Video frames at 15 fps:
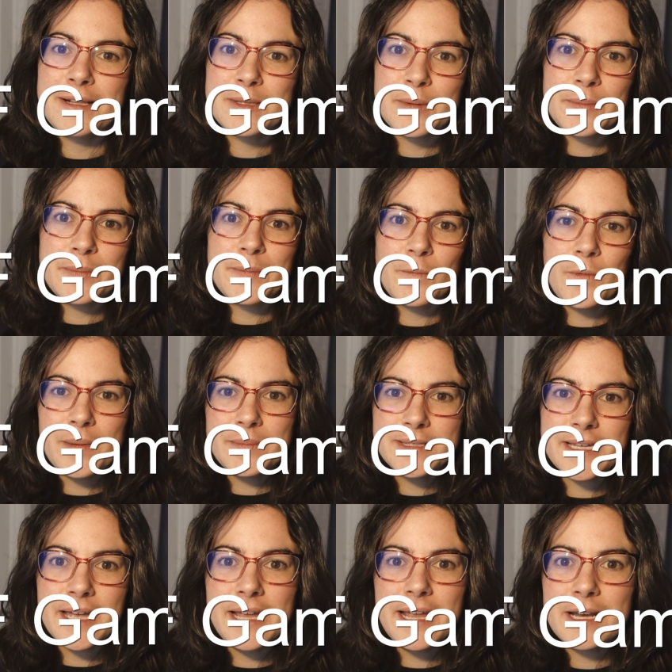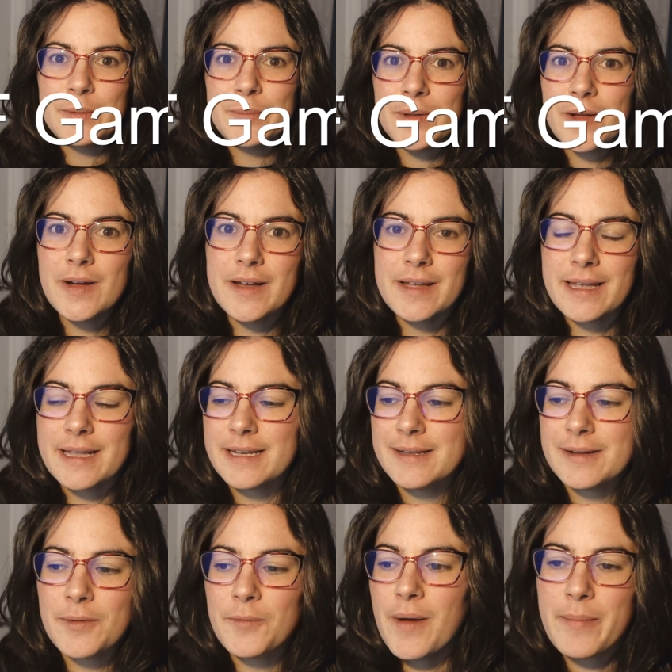It's a website and a blog
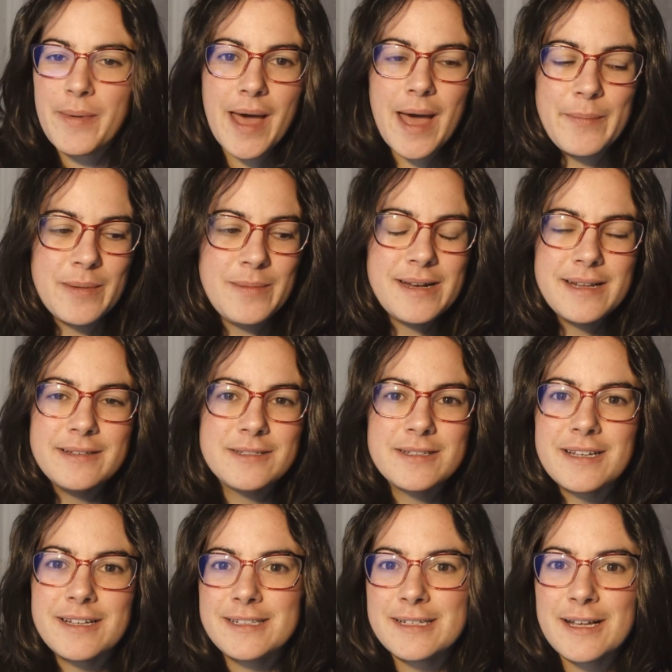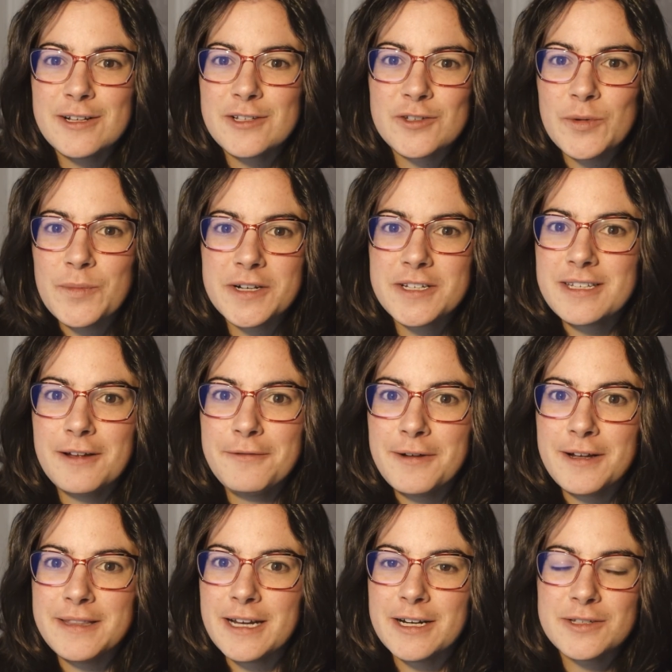and a web app. I mean, it's got so much stuff
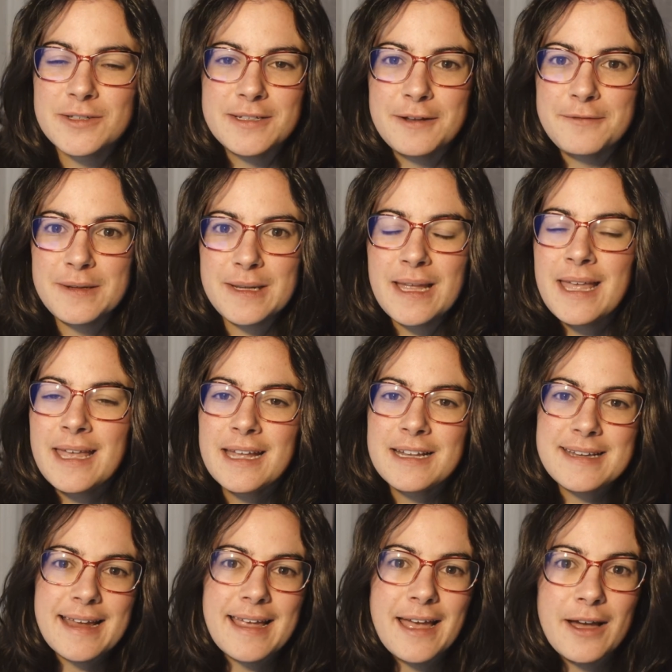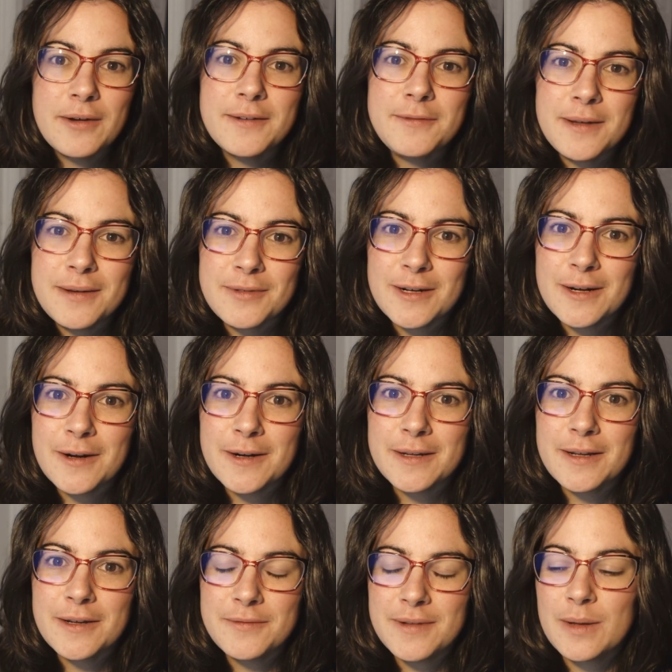on there. So definitely check it out if you haven't heard
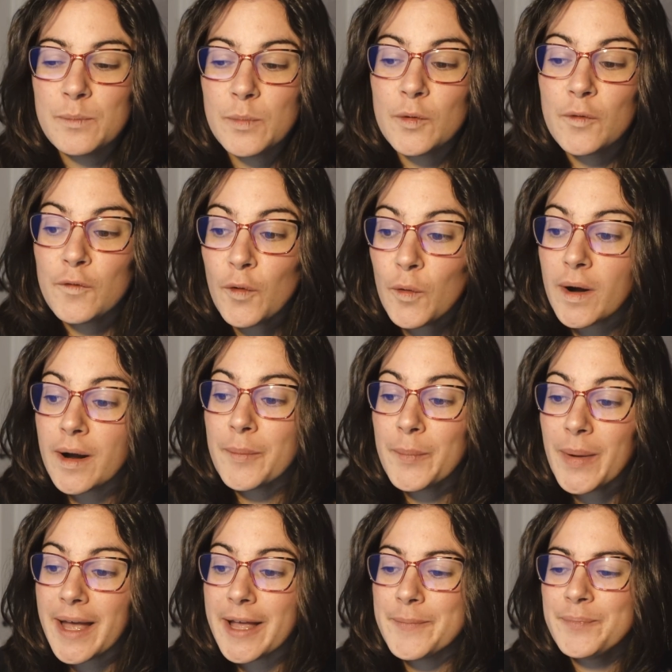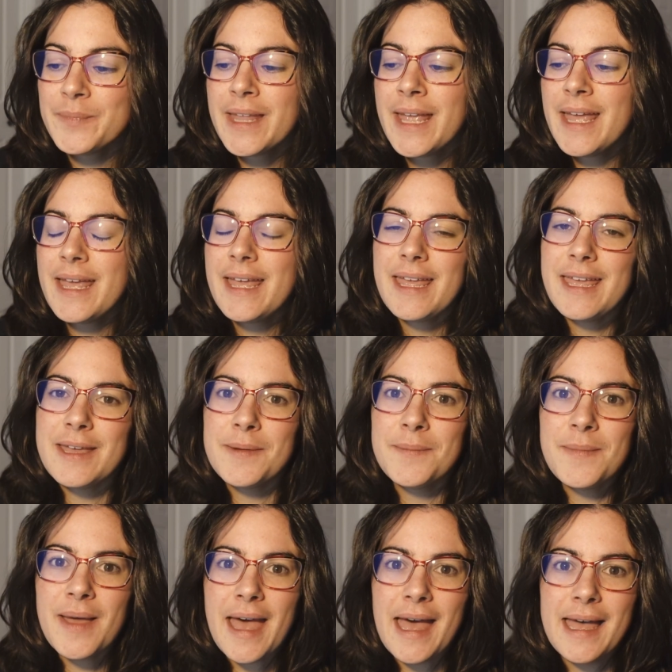of it before. But
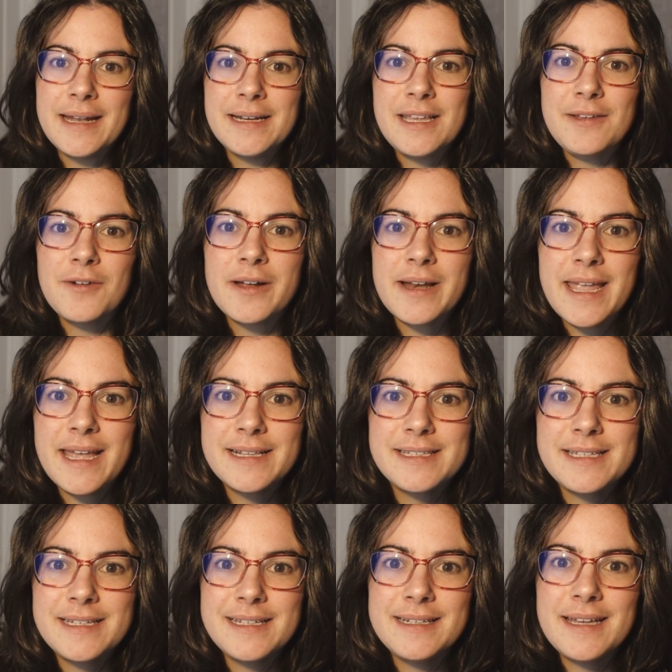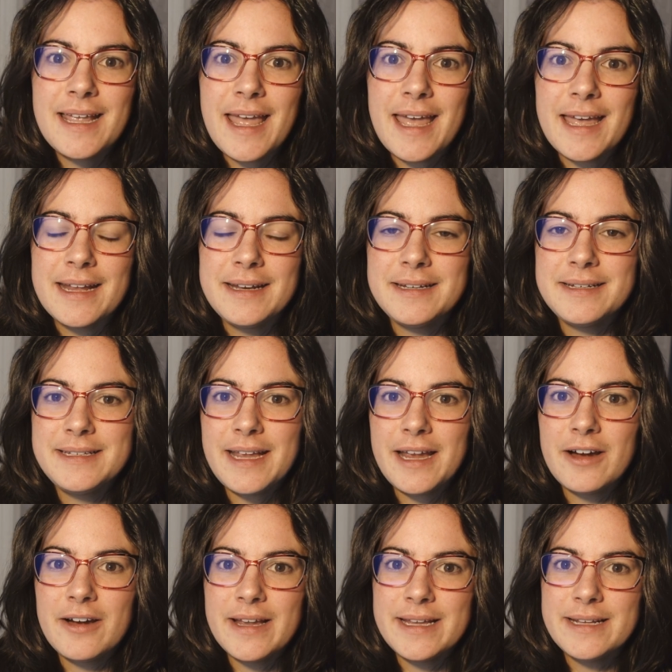him and Yvonne Hansen and
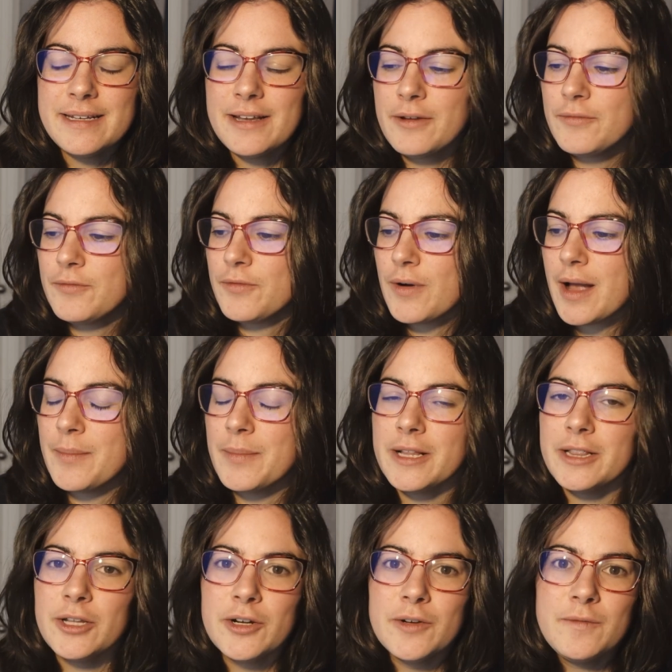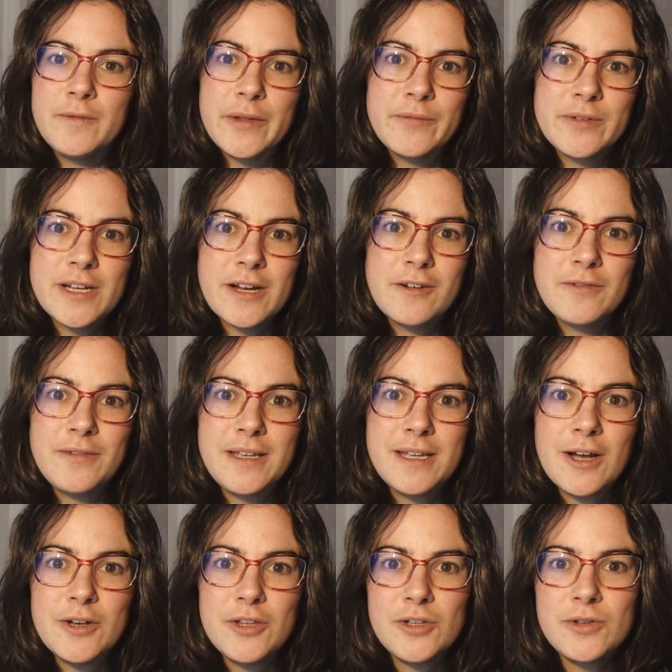Darren from Learn Film Photography
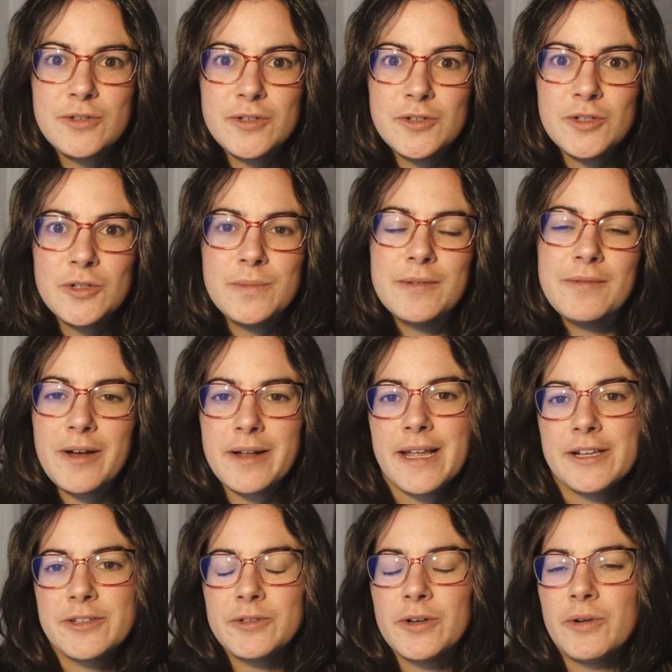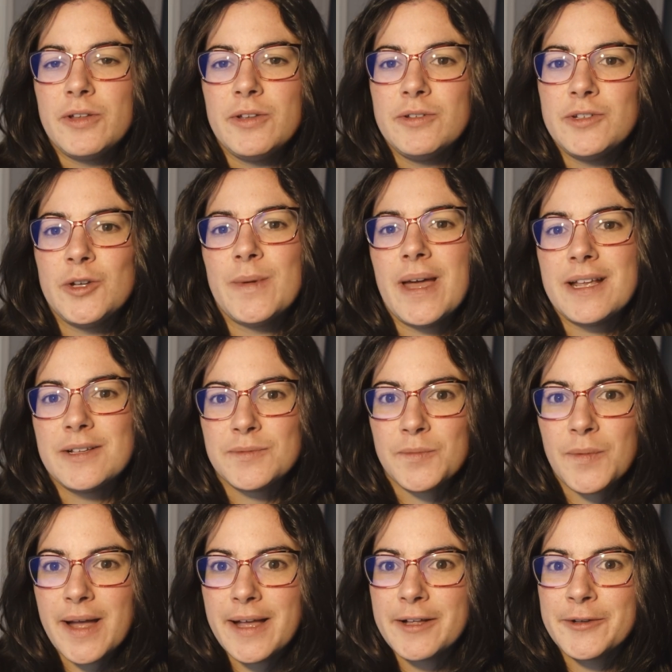on YouTube. Yvonne has her own YouTube as
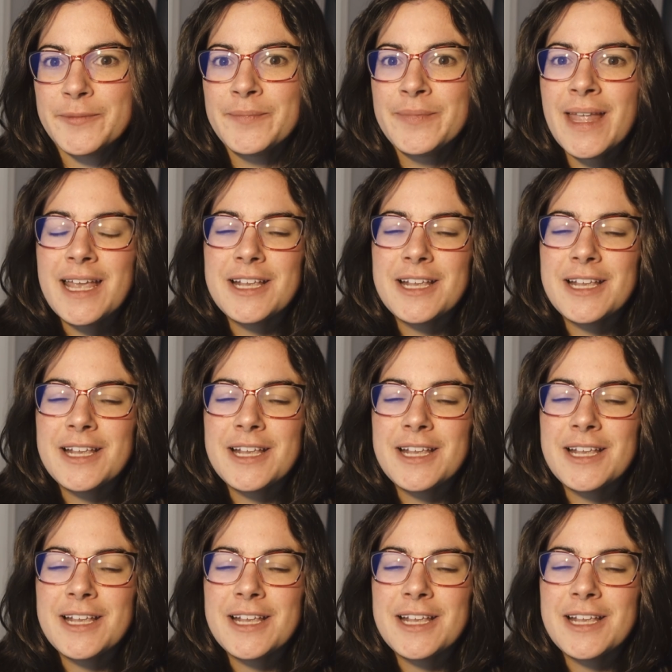well.